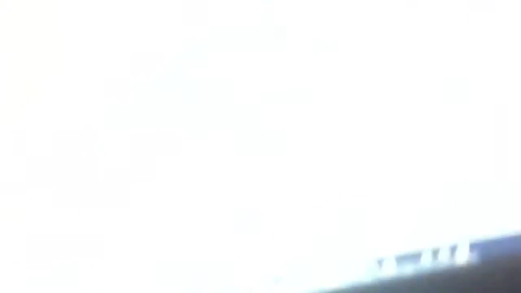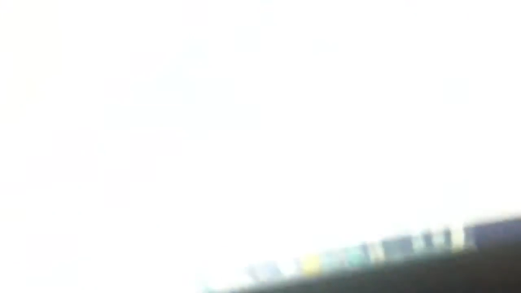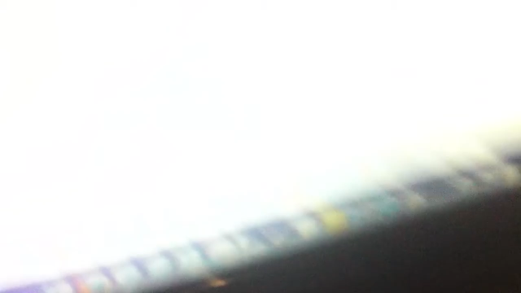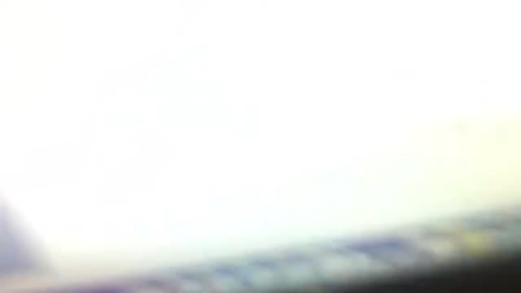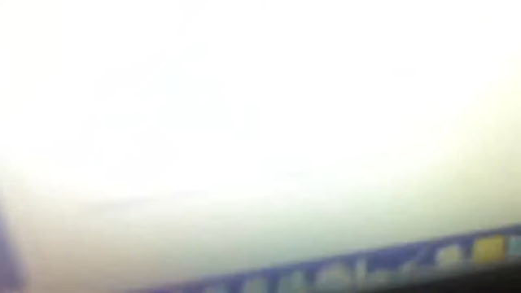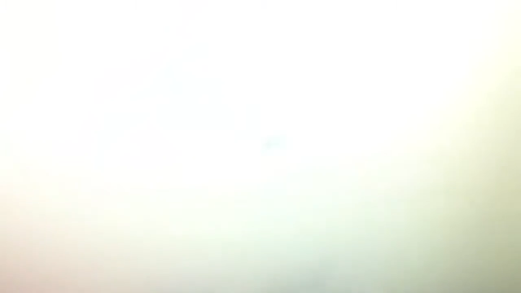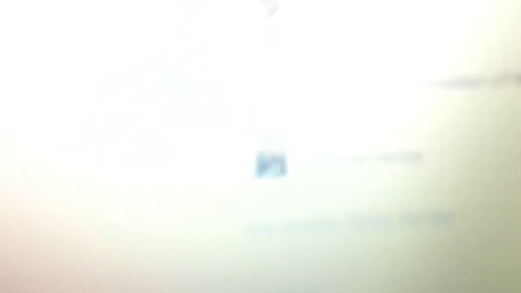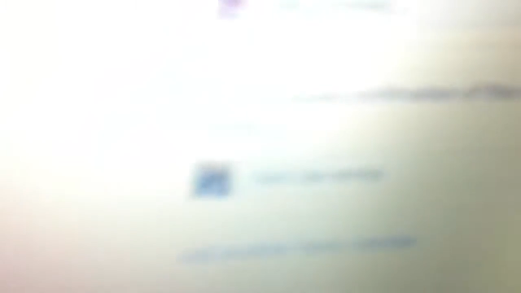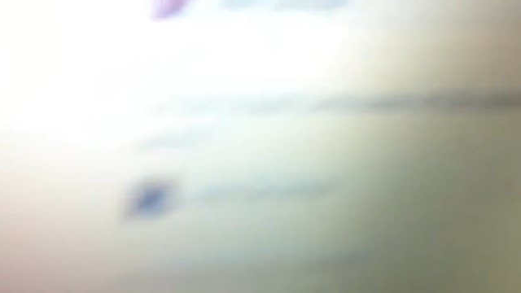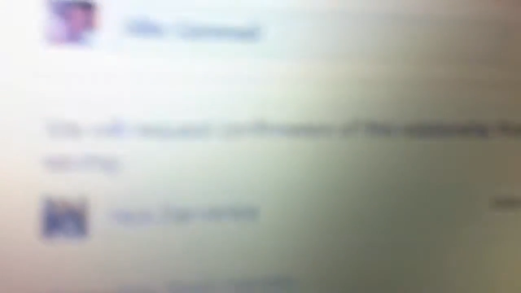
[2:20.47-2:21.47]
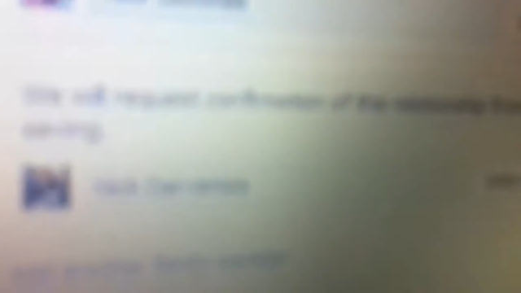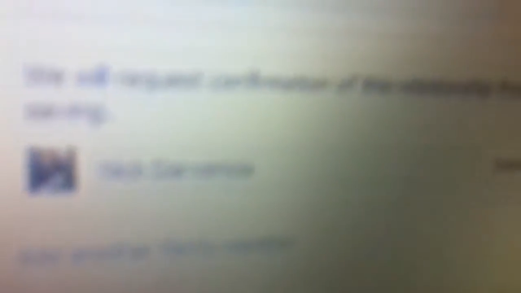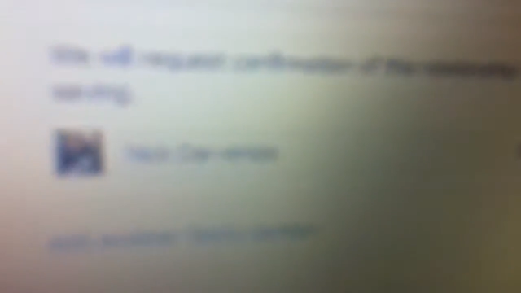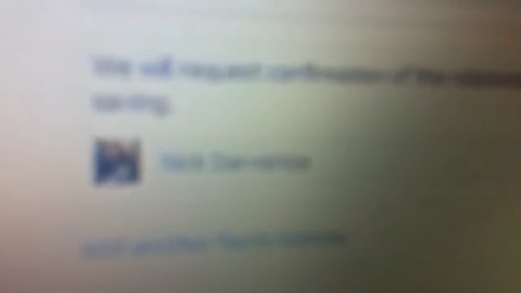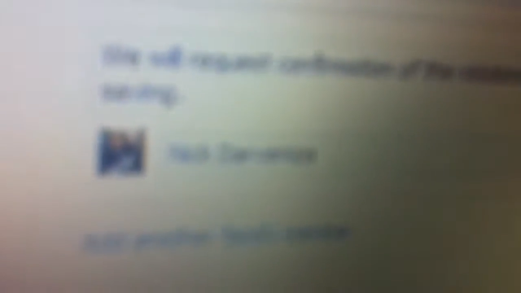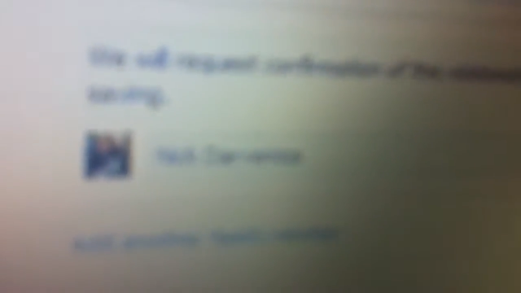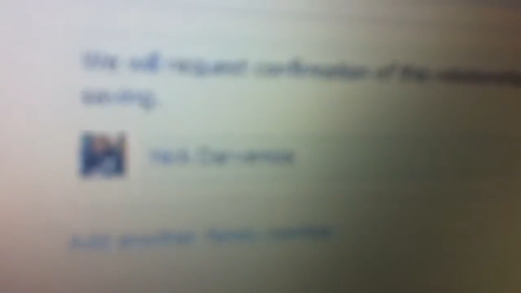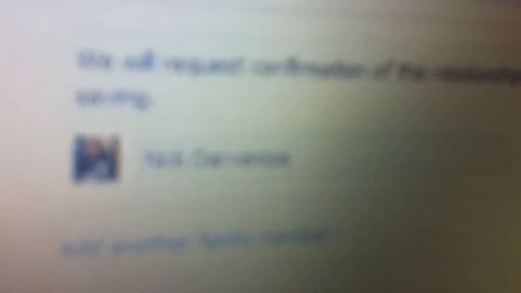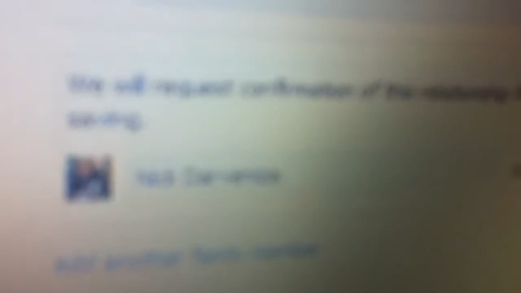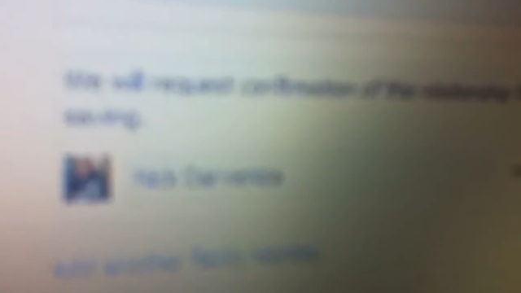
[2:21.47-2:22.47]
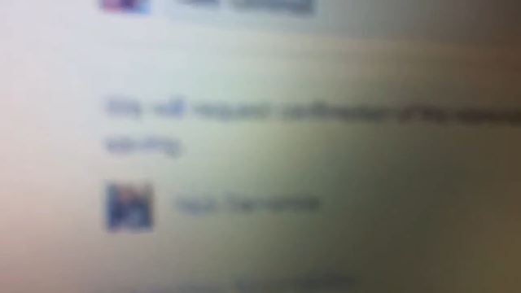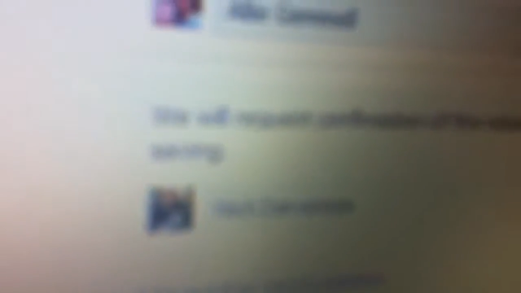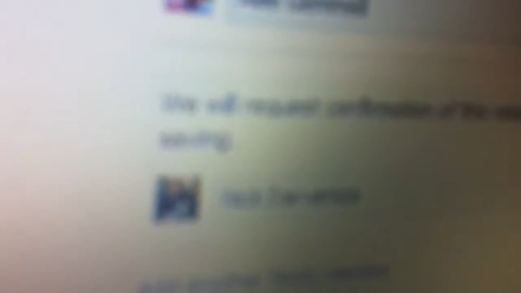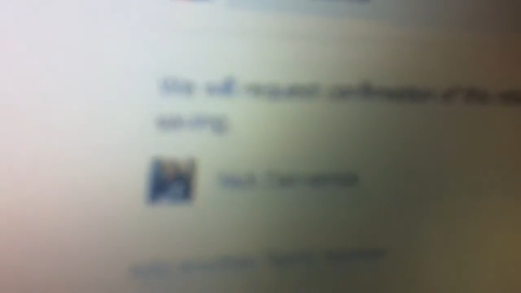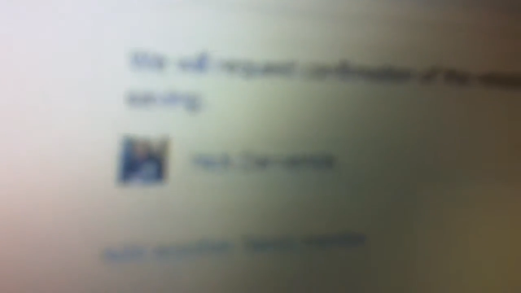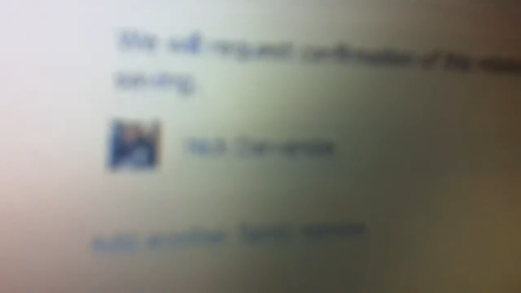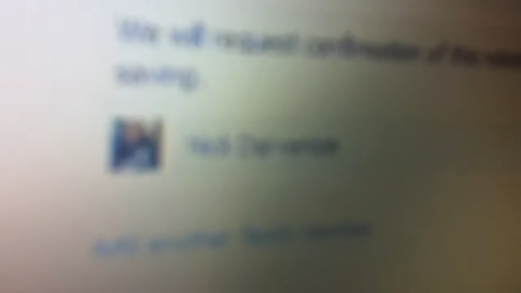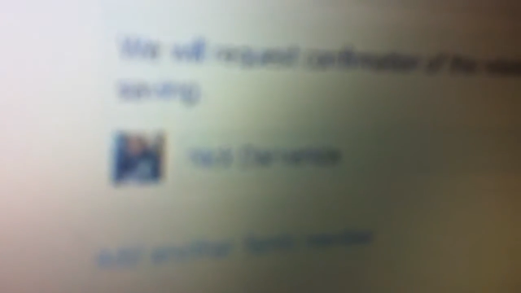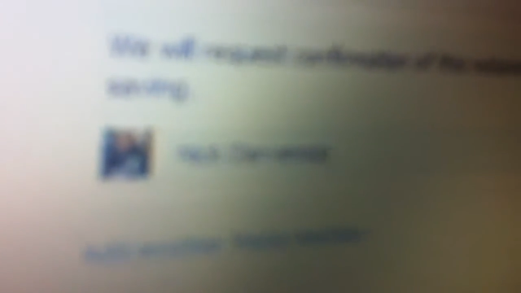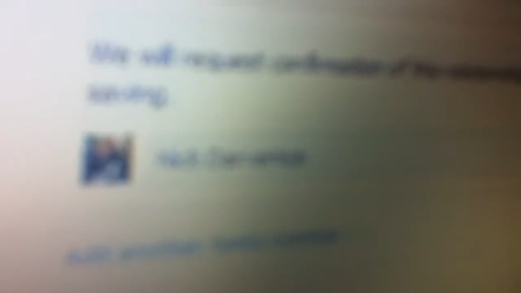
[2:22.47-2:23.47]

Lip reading: Nobody's mouth can be seen.